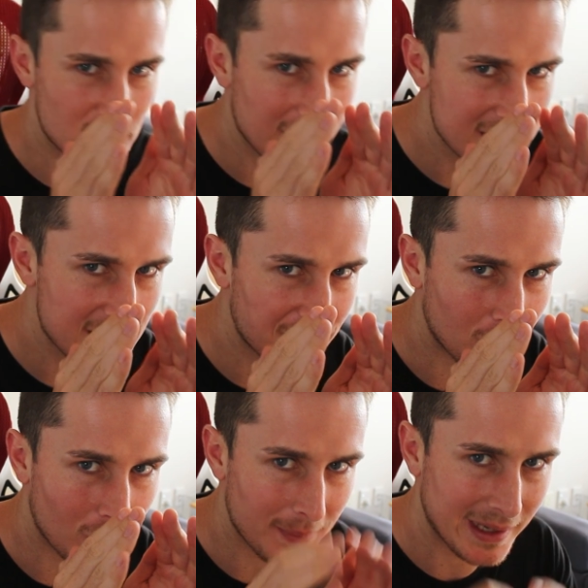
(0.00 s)
a chance I
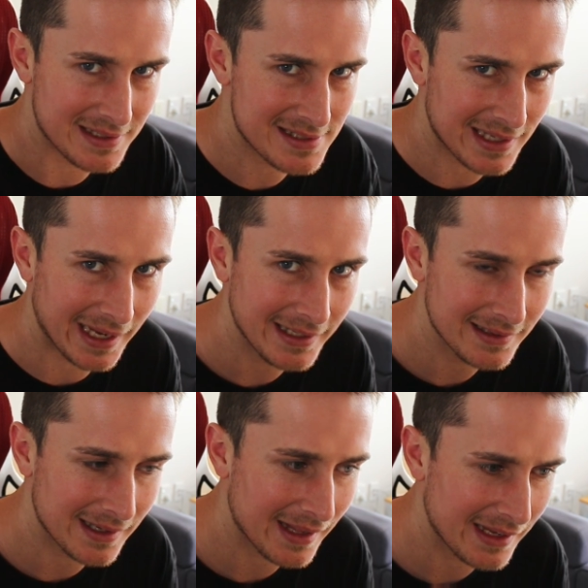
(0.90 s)
forgot about a
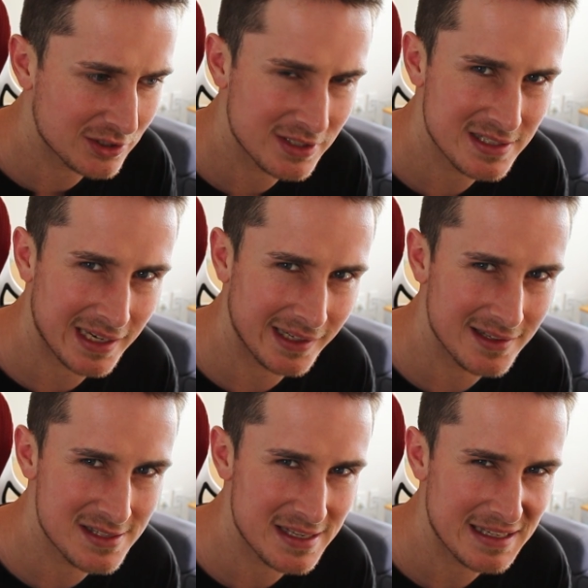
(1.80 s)
skate that I actually
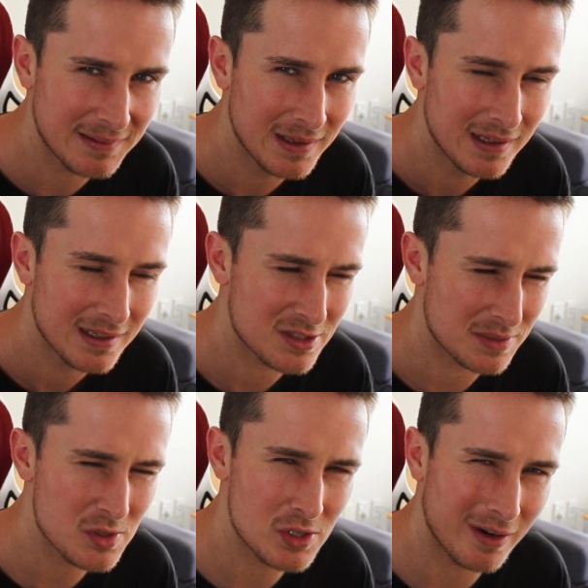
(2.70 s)
skated this year because
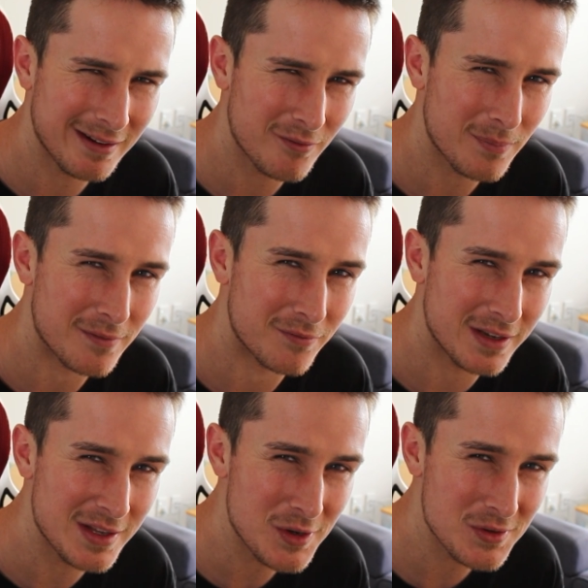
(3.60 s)
I'm just going off my
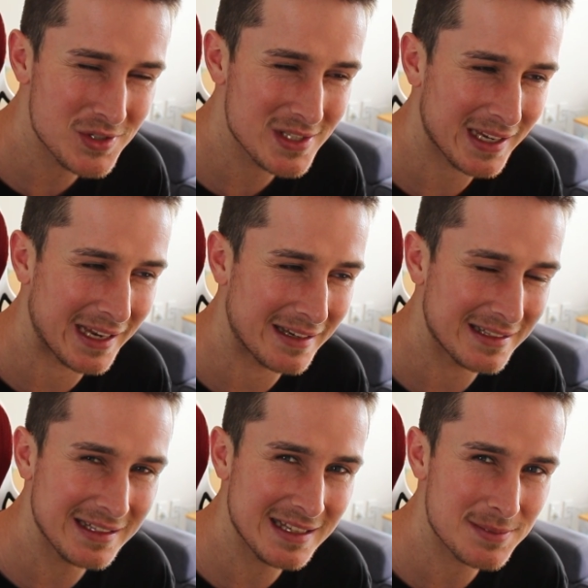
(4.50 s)
videos and I
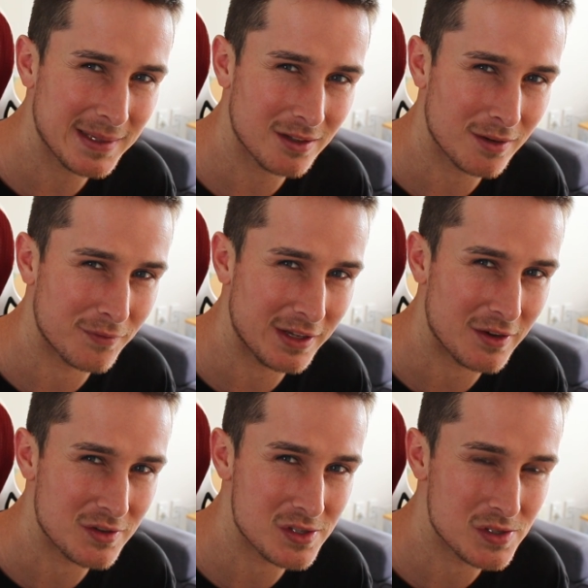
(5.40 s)
didn't get to make a lot of
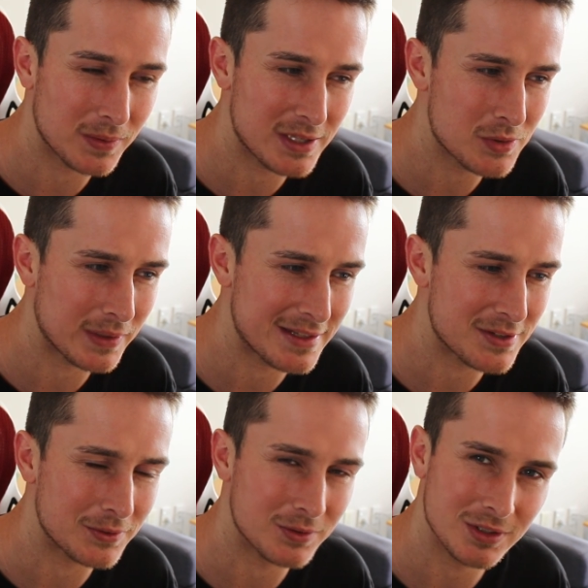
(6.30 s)
videos in
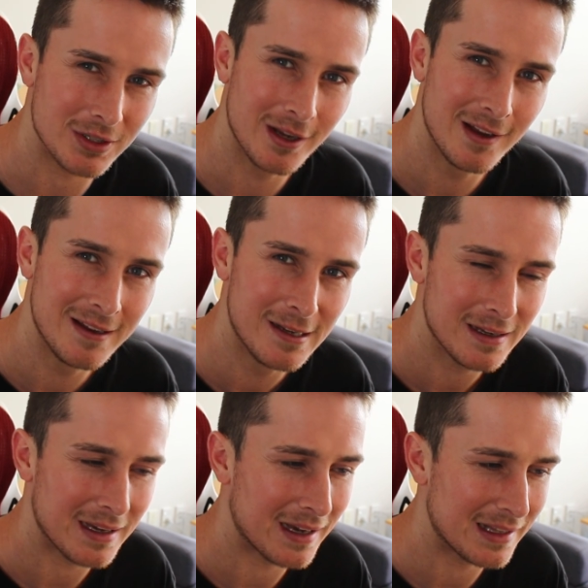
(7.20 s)
2022, so
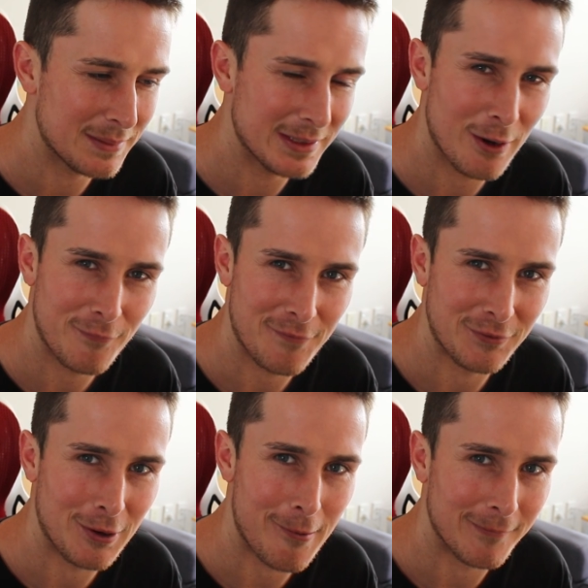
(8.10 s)
let me know if I
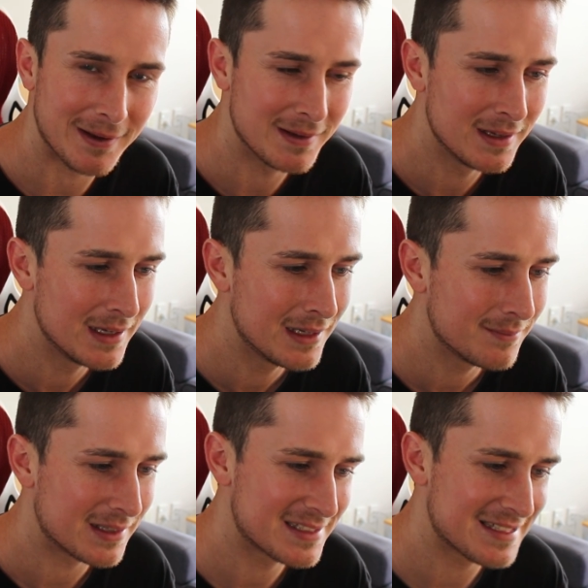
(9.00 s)
forgot one.
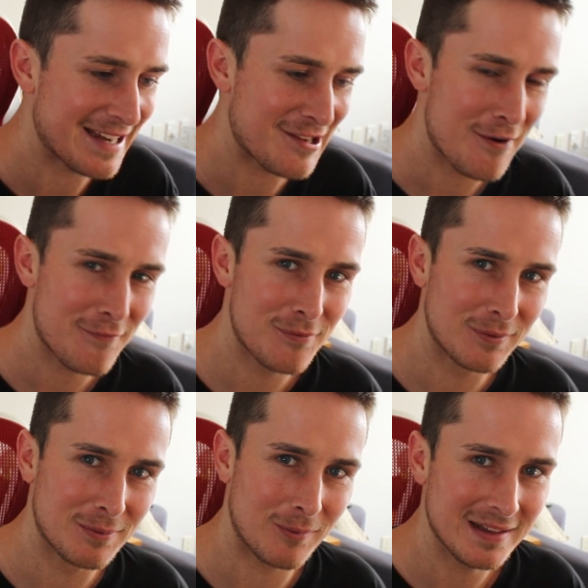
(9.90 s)
But starting off
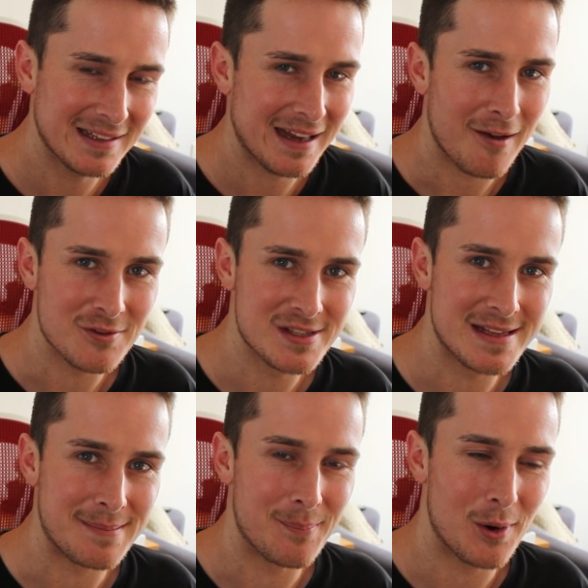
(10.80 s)
with one that I was
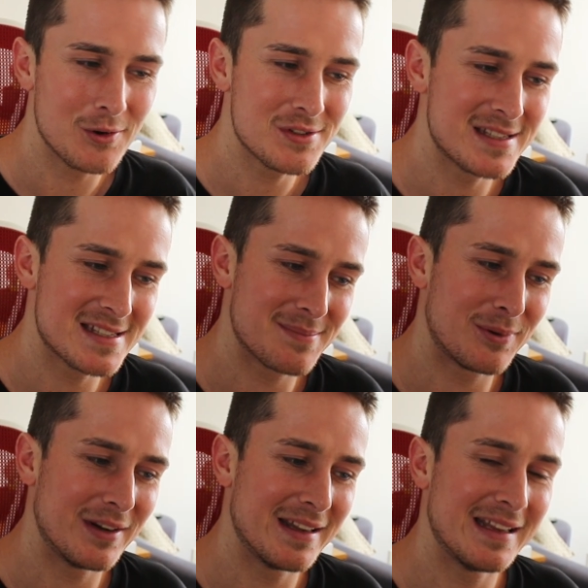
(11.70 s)
the most
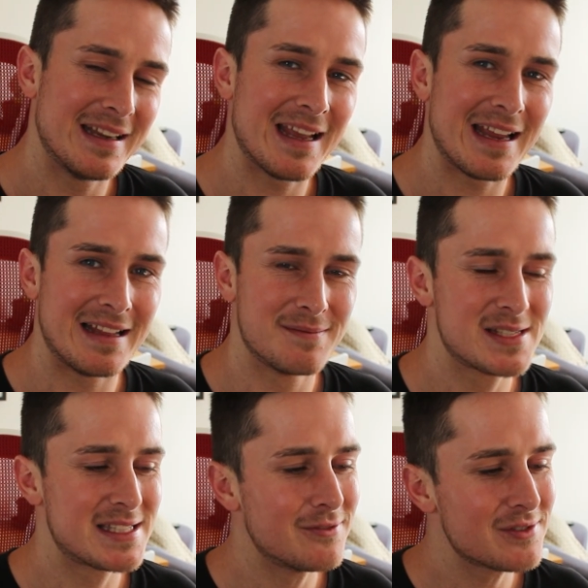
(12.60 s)
disappointed in and am
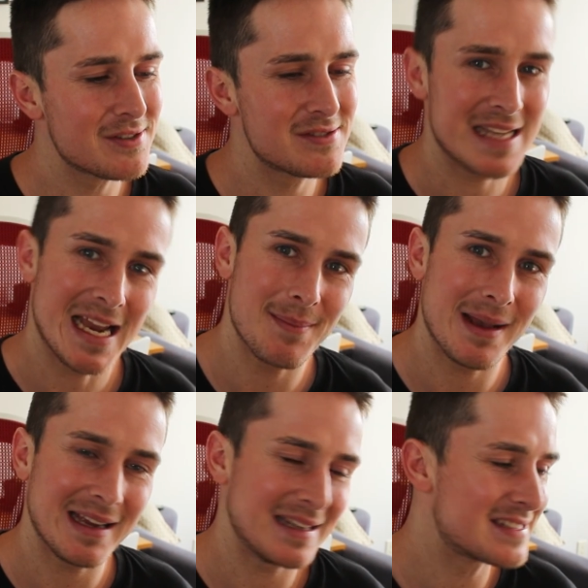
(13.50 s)
still so sad
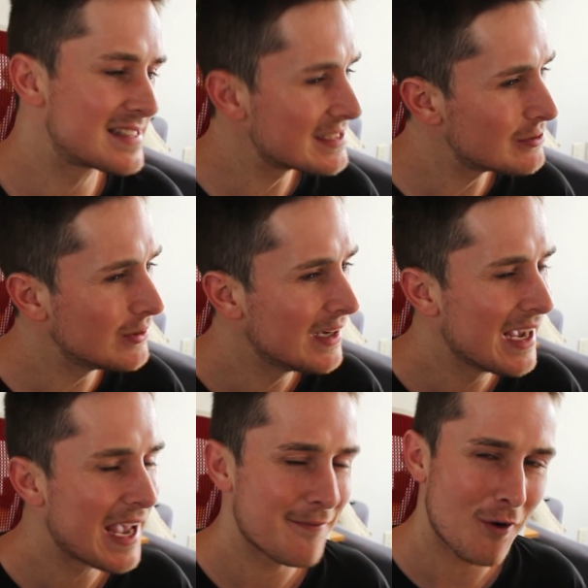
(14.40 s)
about and still
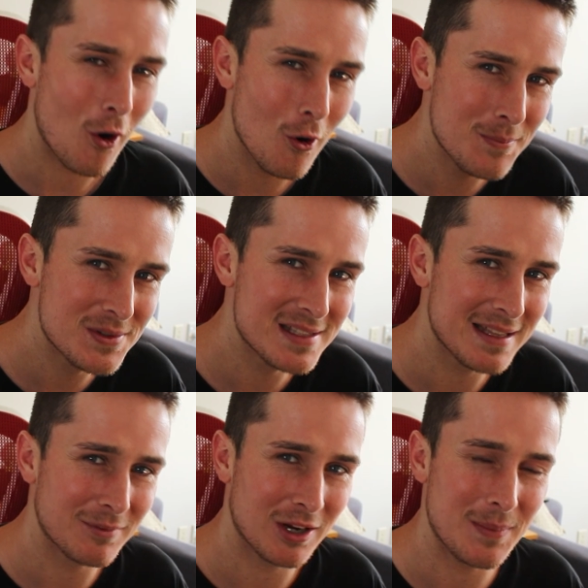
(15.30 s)
have hopes
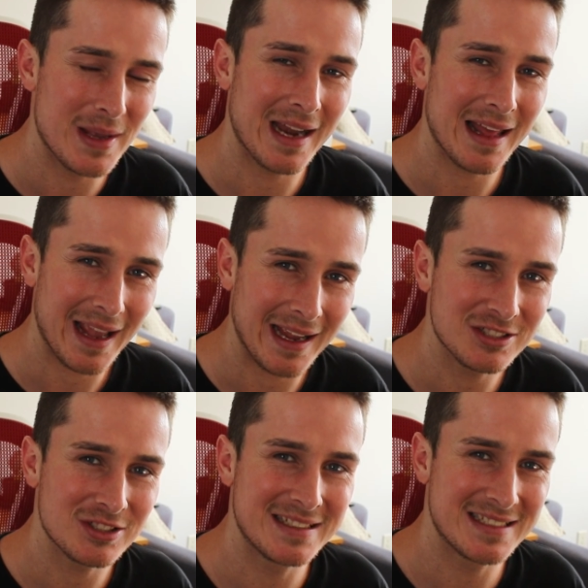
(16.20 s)
that I'm going to be able to
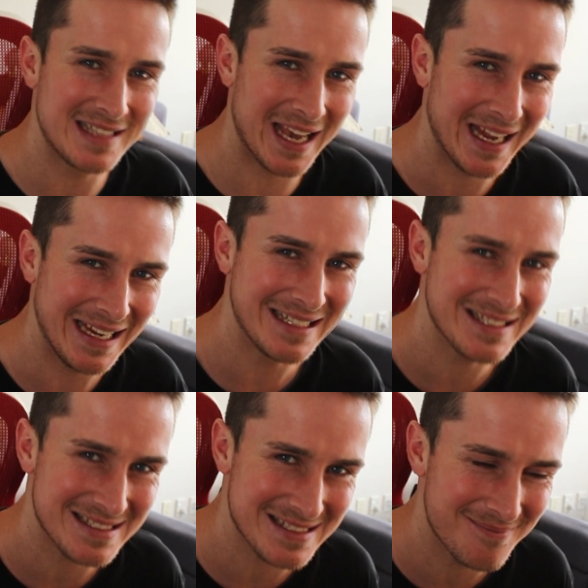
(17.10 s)
actually
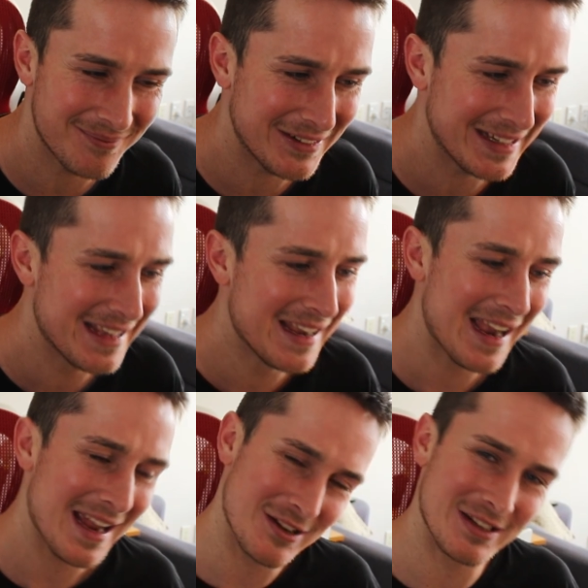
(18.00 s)
skate at some point.
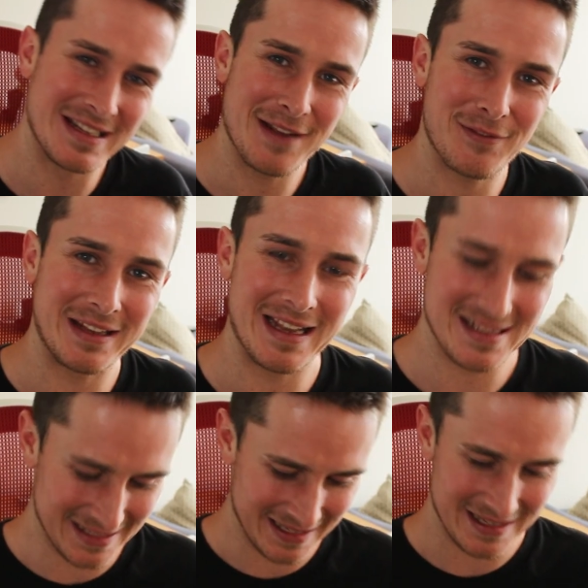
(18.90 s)
You can definitely
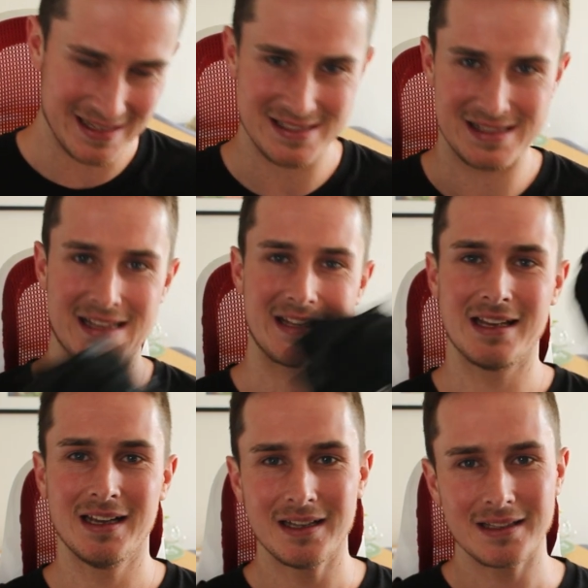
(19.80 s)
guess it. It is the
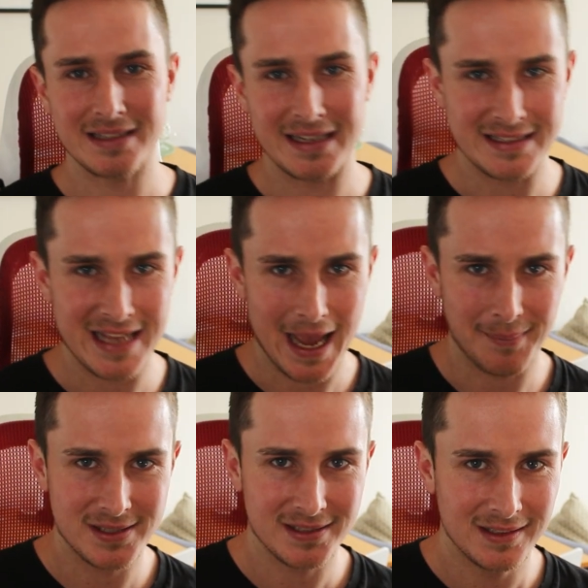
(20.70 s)

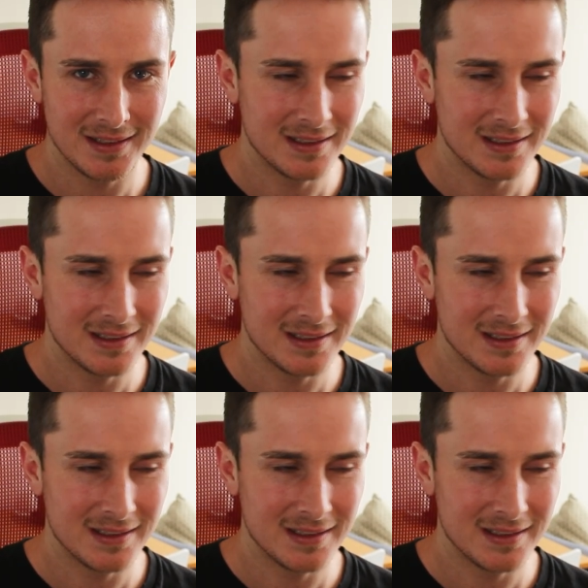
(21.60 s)
Adapt.